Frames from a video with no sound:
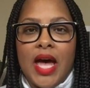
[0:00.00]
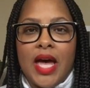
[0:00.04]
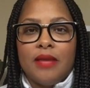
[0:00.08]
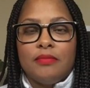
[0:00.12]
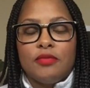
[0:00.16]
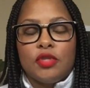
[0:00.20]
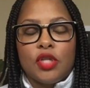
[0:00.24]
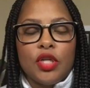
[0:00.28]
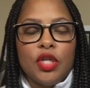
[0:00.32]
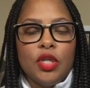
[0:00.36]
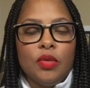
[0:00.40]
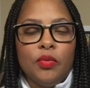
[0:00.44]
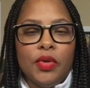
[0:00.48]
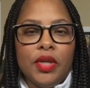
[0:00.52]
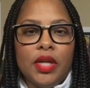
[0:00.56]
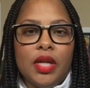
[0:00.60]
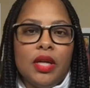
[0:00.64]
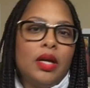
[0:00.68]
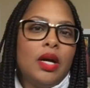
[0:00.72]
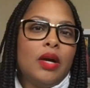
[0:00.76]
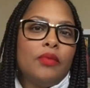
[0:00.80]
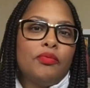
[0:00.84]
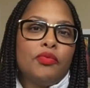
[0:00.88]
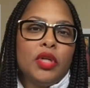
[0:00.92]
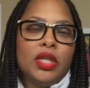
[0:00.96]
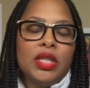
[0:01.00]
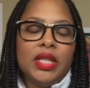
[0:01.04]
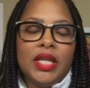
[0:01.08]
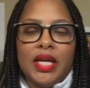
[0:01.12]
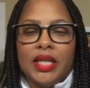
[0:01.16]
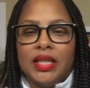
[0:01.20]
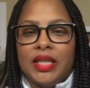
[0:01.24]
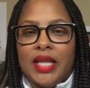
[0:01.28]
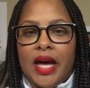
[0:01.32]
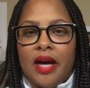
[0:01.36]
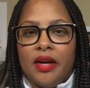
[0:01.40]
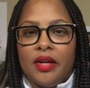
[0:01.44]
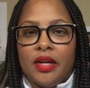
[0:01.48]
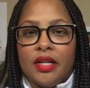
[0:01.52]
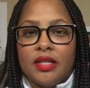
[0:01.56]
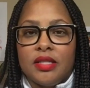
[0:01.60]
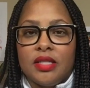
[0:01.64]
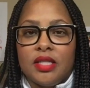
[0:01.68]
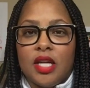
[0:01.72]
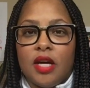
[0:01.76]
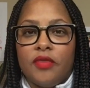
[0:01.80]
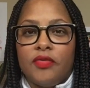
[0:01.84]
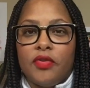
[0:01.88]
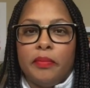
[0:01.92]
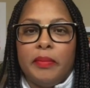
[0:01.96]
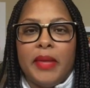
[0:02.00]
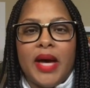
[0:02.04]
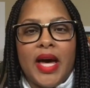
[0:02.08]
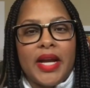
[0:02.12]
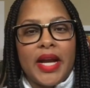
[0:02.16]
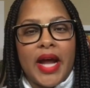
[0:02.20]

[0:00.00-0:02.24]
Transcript: So you want to really allow yourself about an